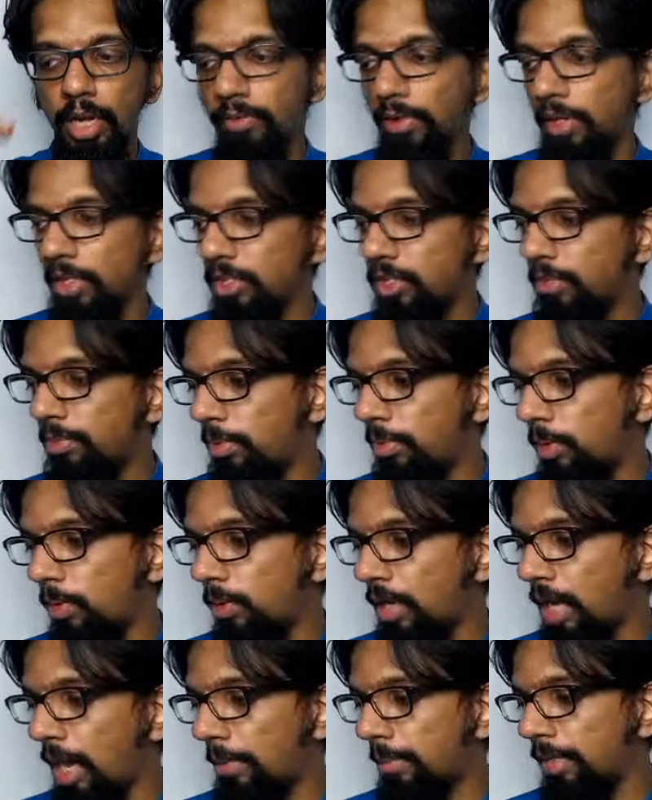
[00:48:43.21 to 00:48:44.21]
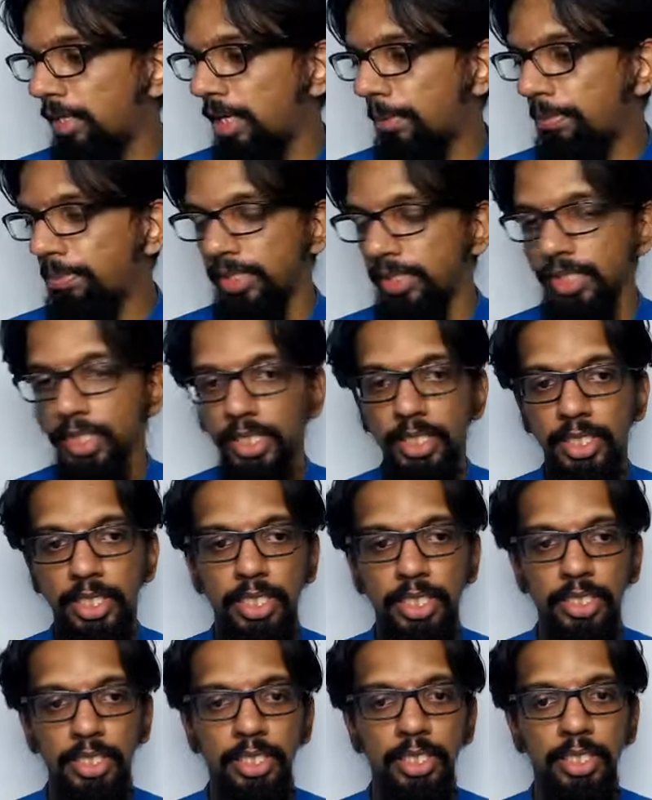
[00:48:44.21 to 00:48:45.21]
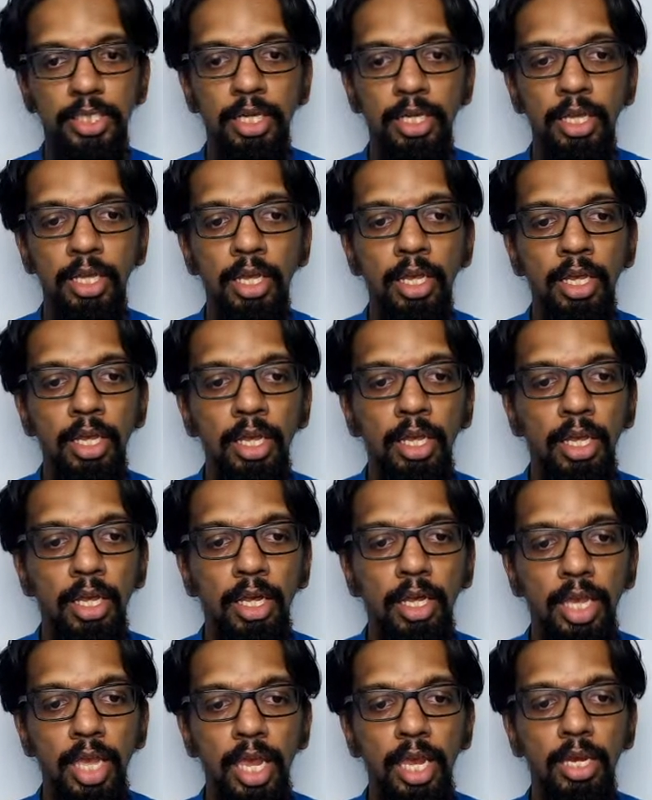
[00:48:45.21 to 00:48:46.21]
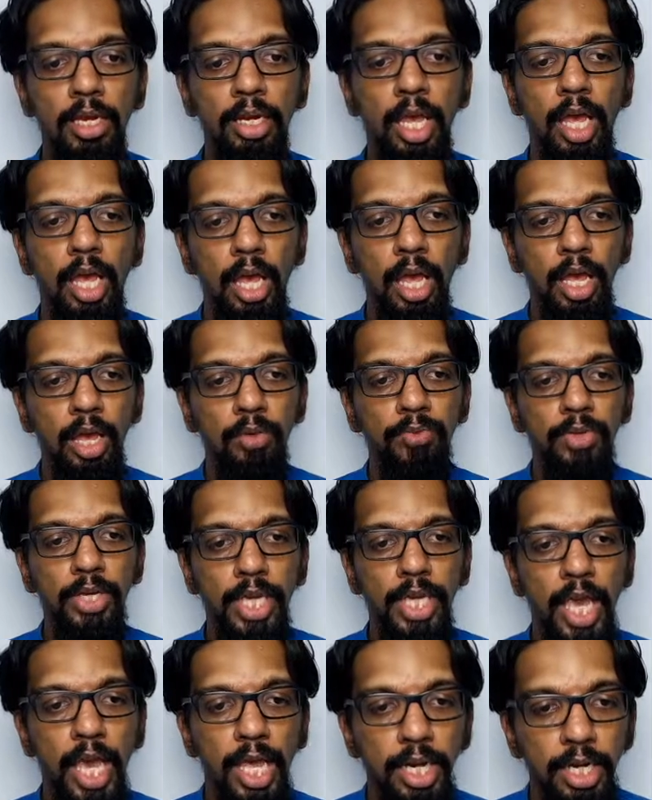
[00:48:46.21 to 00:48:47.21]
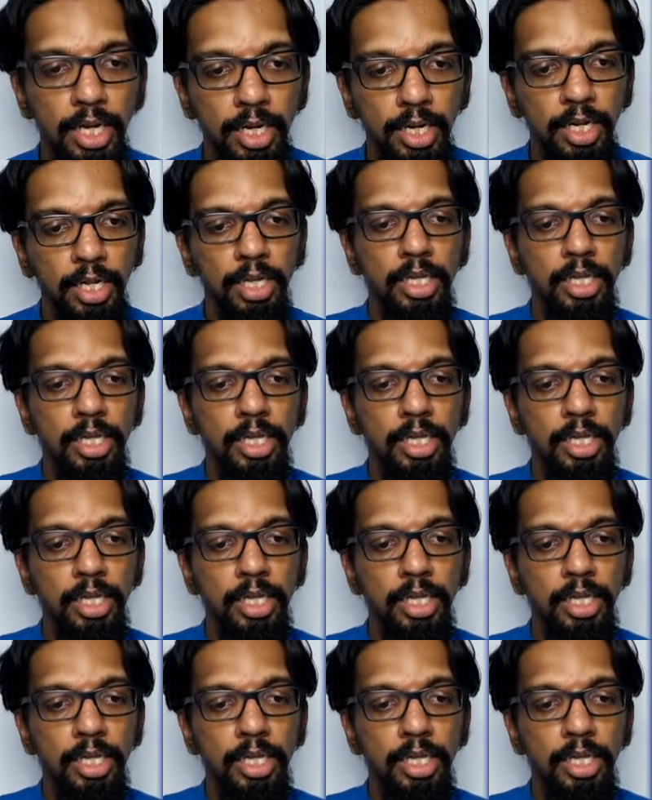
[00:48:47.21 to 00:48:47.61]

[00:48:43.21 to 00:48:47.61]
levels of programming representation, again we can